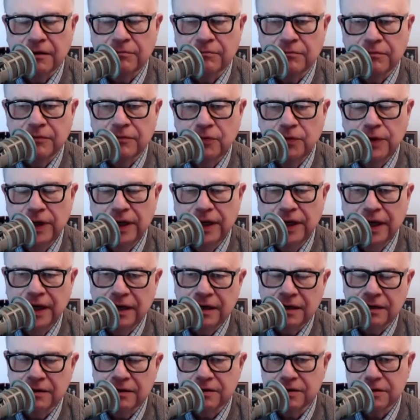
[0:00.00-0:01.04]
We had
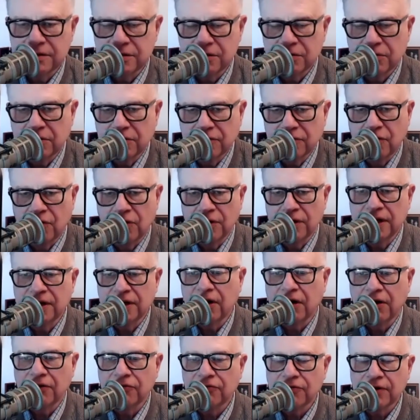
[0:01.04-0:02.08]
a sort of
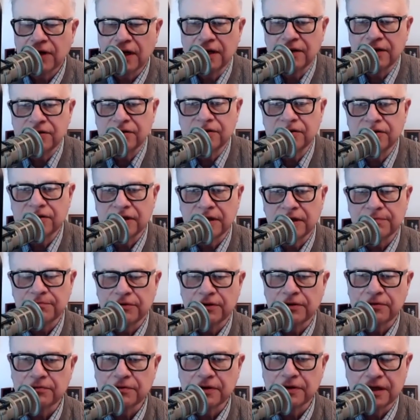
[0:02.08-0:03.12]
on-and-off relationship
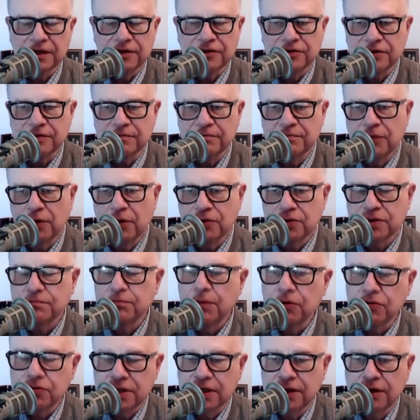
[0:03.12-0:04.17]
with religion,
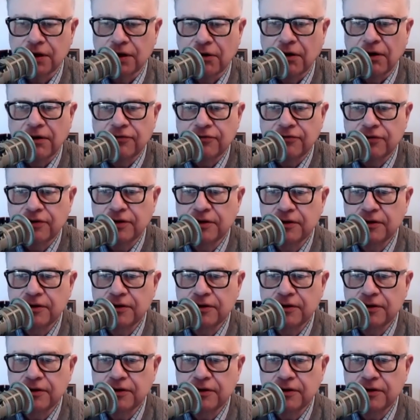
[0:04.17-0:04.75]
mostly off.